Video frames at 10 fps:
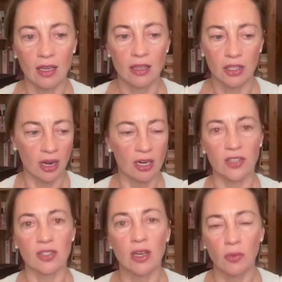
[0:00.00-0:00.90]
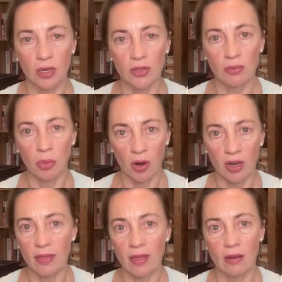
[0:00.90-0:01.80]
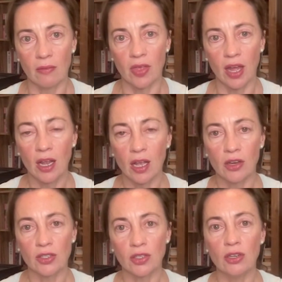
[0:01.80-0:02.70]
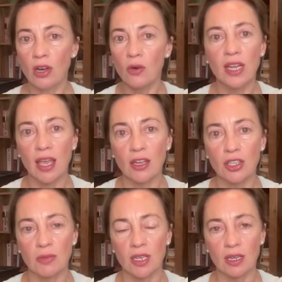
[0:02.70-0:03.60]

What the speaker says: truckers and anyone who supported them, that there's no engagement.